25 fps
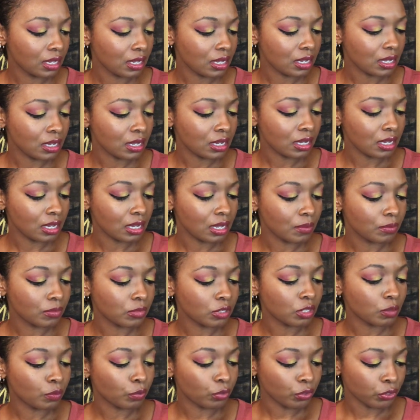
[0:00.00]

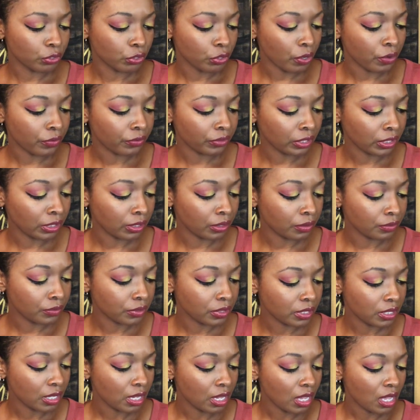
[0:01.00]
some
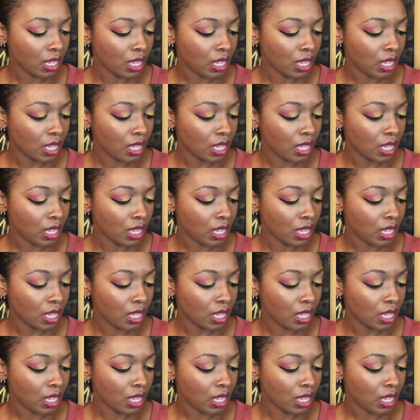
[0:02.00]
preservatives,